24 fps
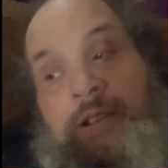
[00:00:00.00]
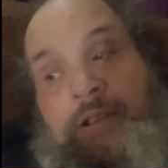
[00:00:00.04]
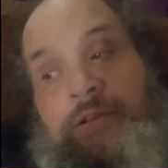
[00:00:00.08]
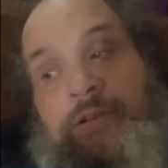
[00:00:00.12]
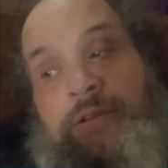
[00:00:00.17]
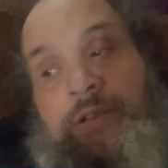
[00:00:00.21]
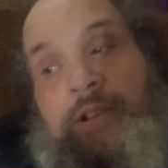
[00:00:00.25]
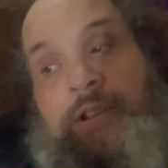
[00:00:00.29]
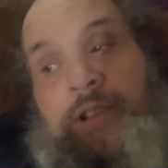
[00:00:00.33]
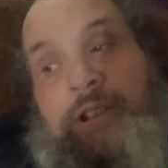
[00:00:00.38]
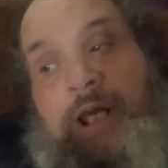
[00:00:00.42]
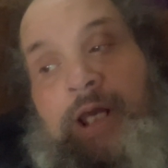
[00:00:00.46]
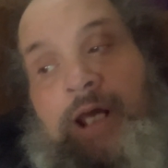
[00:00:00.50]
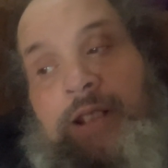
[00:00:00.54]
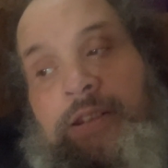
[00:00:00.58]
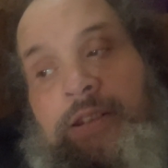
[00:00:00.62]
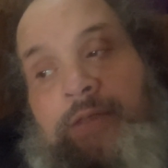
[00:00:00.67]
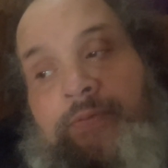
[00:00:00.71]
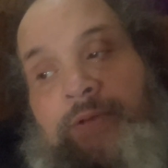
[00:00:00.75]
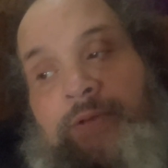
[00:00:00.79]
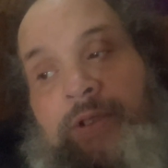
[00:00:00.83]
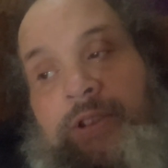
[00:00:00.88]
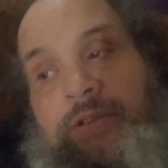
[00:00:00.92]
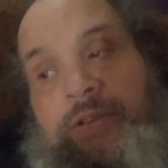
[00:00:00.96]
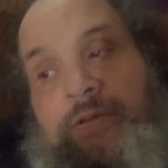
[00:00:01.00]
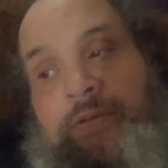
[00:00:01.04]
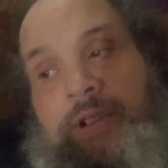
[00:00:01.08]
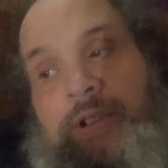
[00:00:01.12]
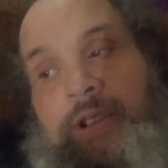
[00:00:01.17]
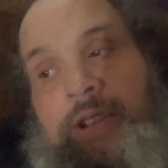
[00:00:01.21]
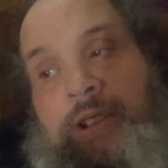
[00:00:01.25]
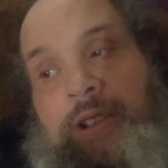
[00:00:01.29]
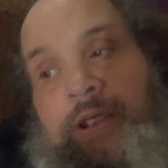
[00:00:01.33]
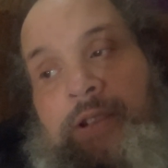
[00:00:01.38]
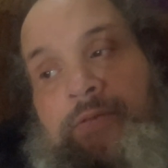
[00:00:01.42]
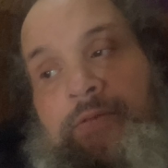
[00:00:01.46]
So he got the
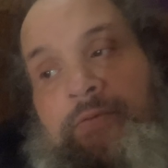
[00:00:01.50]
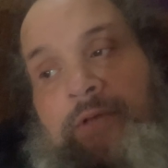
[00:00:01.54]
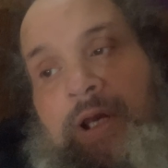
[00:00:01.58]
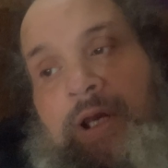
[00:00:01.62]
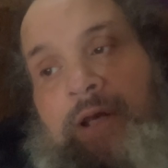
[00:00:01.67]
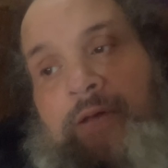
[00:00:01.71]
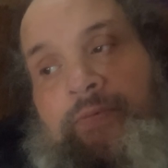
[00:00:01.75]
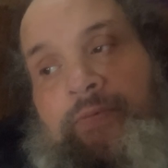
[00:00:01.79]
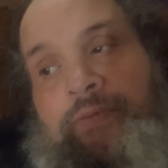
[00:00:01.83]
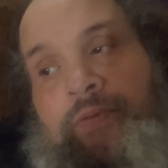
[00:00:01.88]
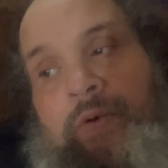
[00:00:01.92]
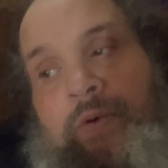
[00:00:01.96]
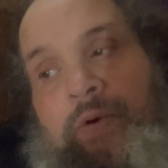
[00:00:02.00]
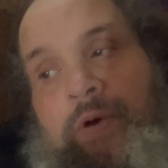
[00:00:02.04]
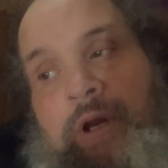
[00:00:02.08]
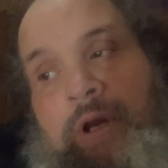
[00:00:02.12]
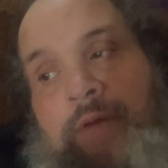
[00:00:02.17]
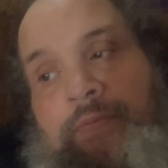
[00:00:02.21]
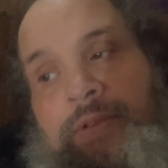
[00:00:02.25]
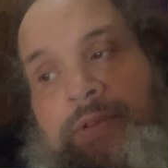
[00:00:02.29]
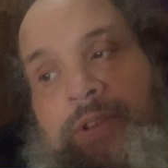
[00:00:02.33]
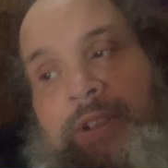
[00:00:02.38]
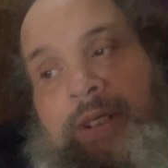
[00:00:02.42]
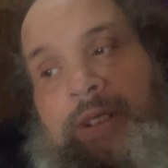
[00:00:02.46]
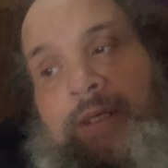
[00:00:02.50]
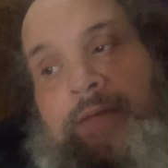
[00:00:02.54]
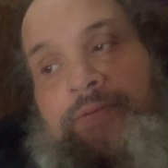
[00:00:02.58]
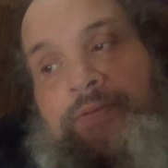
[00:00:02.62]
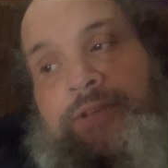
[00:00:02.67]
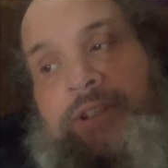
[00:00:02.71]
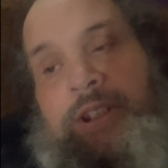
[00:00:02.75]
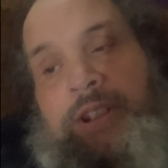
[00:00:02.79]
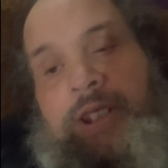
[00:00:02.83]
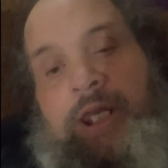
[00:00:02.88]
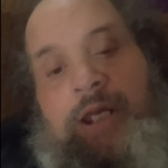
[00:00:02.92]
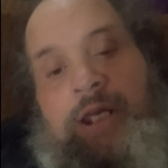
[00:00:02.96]
victory in round four, I believe,
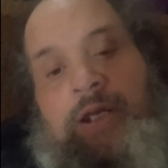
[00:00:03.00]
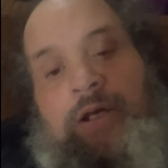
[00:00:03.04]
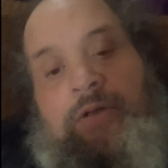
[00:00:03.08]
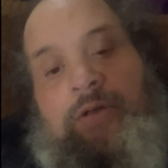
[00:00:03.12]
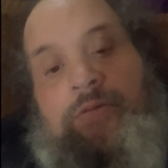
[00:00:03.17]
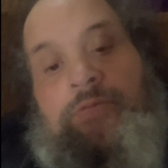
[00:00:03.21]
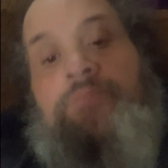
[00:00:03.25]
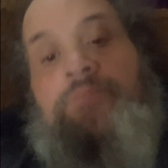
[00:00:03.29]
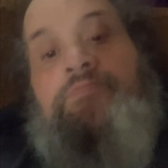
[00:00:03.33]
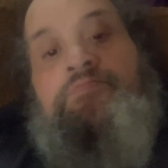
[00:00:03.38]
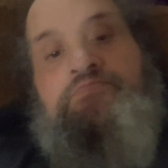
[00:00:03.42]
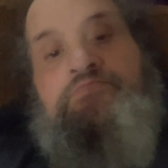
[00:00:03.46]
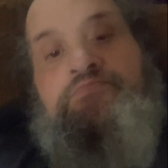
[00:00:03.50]
TKO.